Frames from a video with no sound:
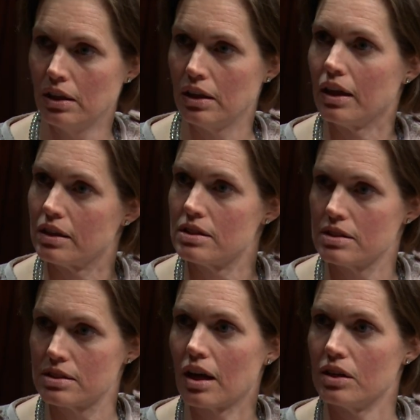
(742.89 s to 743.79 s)
and
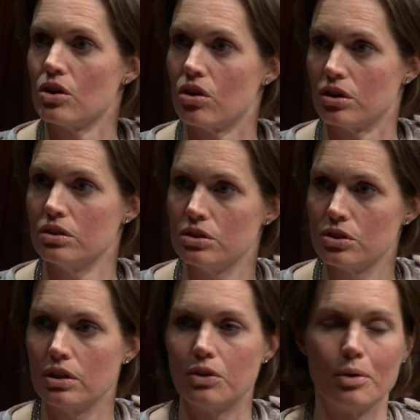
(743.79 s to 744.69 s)
signed on to
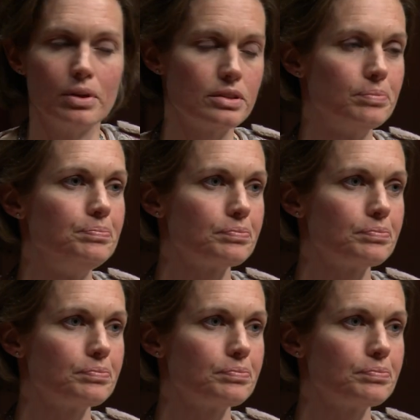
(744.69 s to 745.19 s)
the agreement